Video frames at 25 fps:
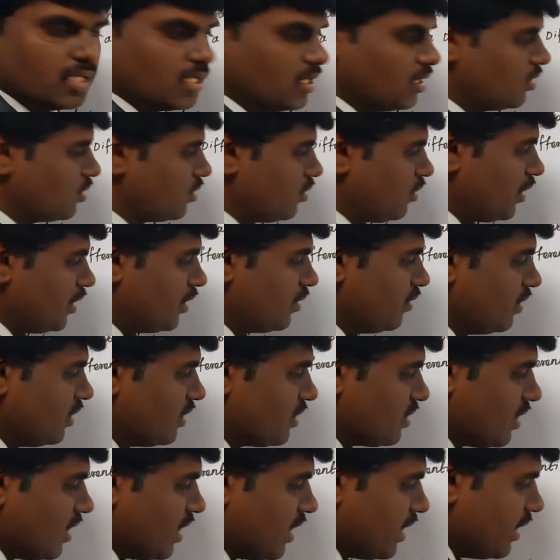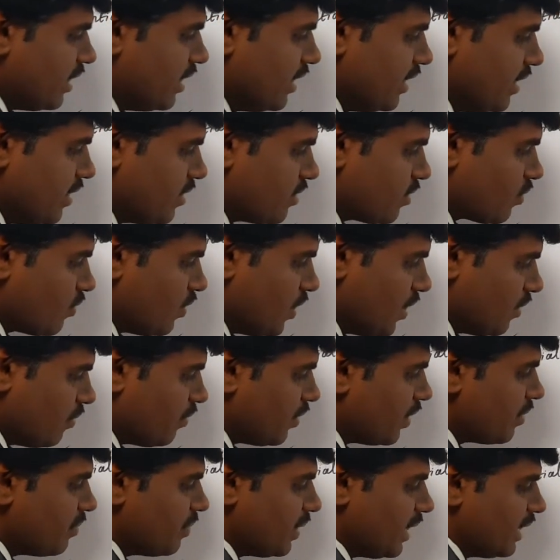So you know that sir, d squared y
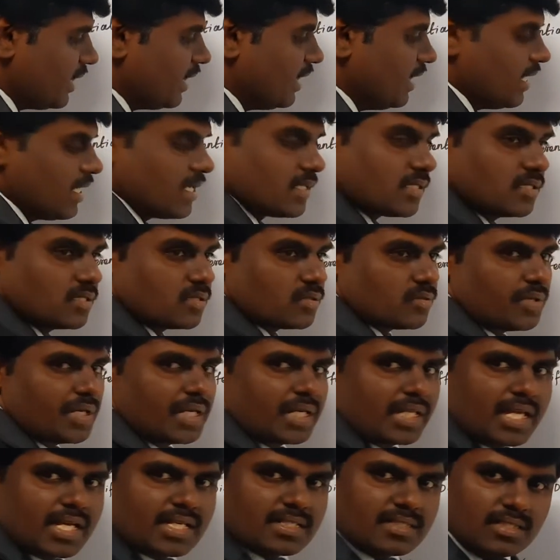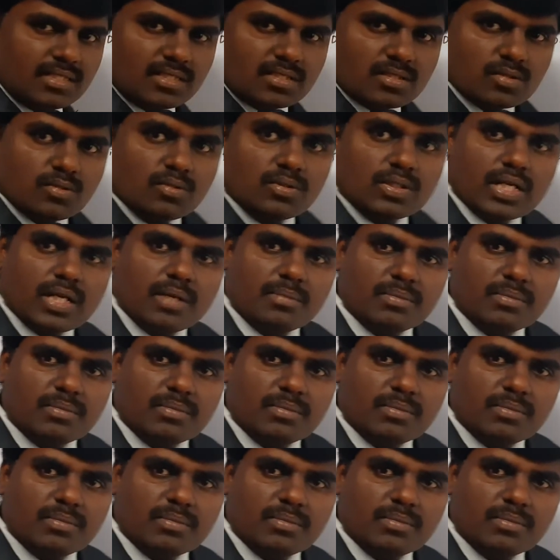by dx squared, x is 2 term